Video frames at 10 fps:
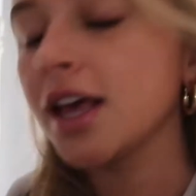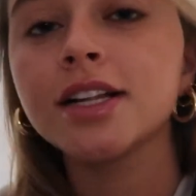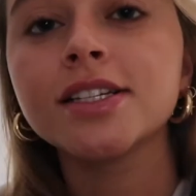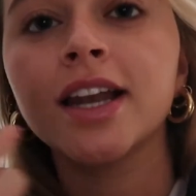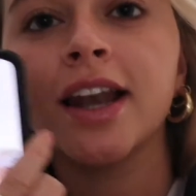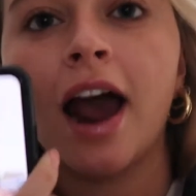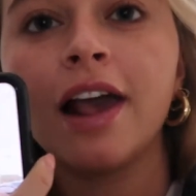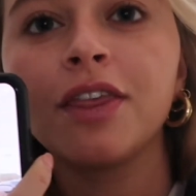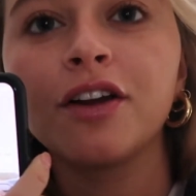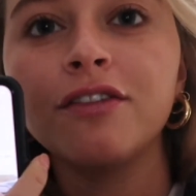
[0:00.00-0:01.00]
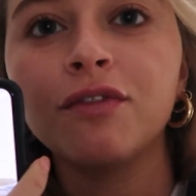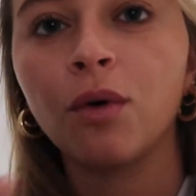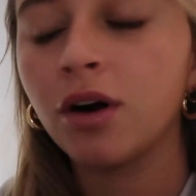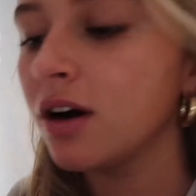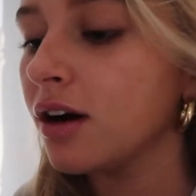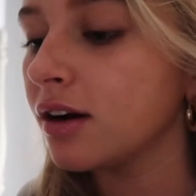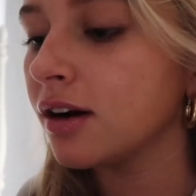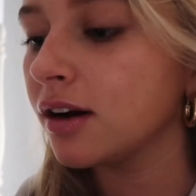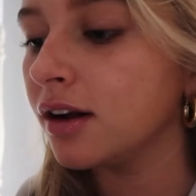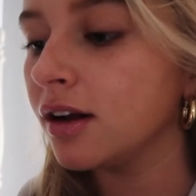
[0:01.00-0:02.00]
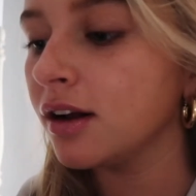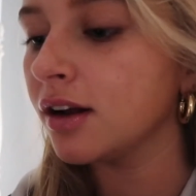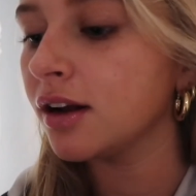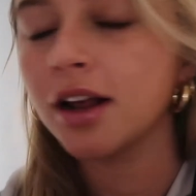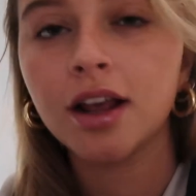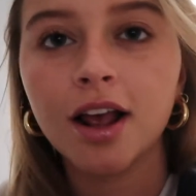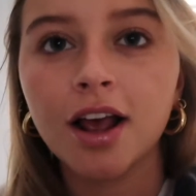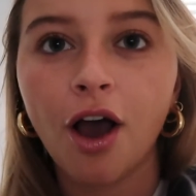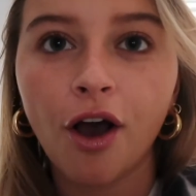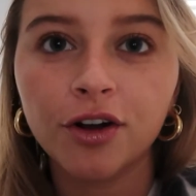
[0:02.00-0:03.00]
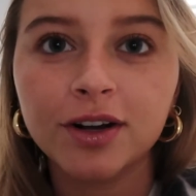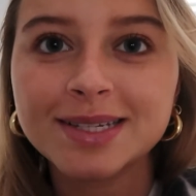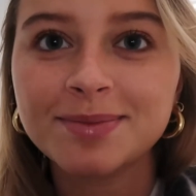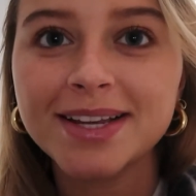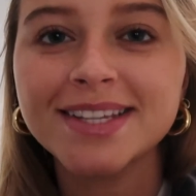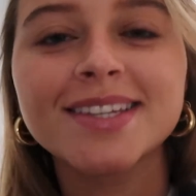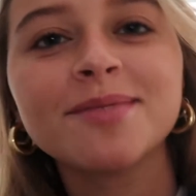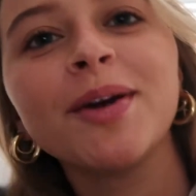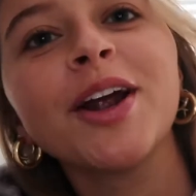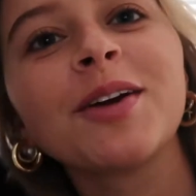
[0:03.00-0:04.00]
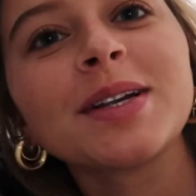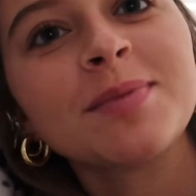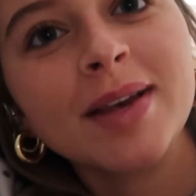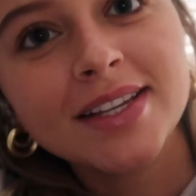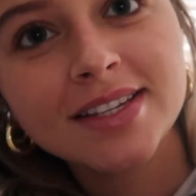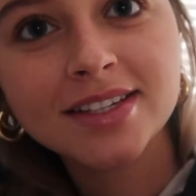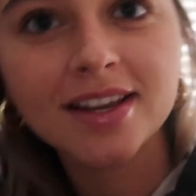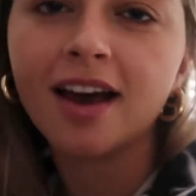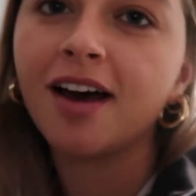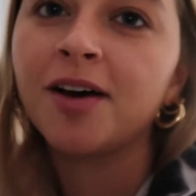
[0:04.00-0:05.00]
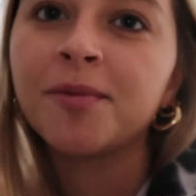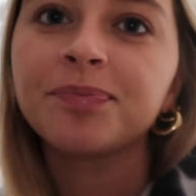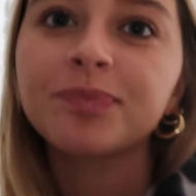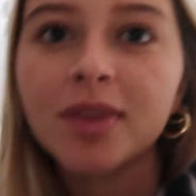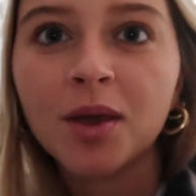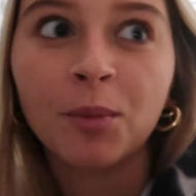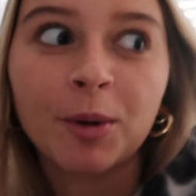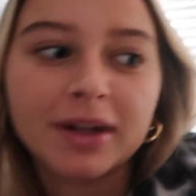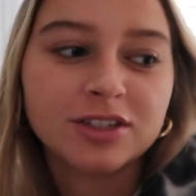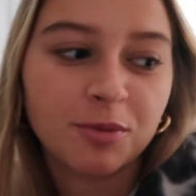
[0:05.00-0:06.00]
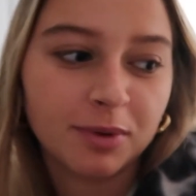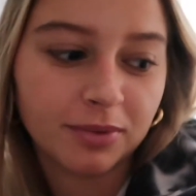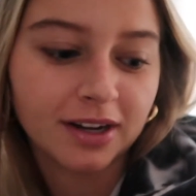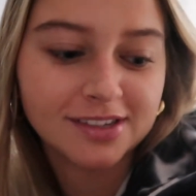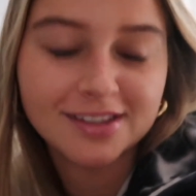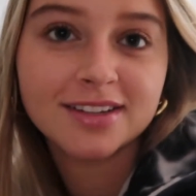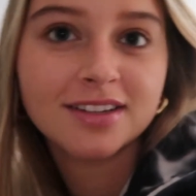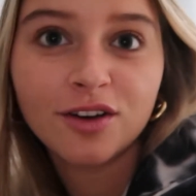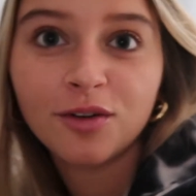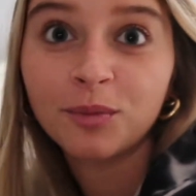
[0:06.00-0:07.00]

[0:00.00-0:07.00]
It's 9.34 on Christmas. Merry Christmas. Um, and we're about to open presents, so